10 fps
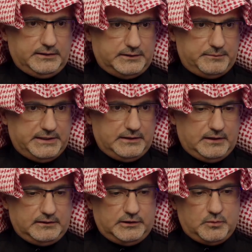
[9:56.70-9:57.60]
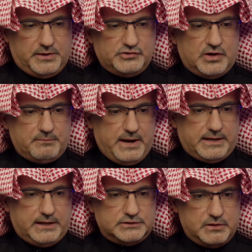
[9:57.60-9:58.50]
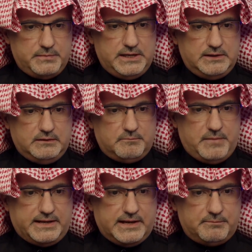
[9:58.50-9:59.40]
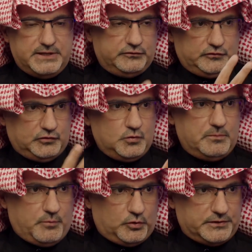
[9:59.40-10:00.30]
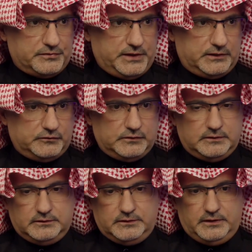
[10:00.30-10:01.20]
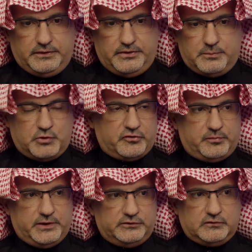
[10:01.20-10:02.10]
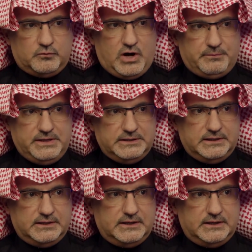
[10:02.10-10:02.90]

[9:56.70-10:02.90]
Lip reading: to add, you mentioned Mecca. To me, Mecca means 2 important things: the birthplace of Muhammad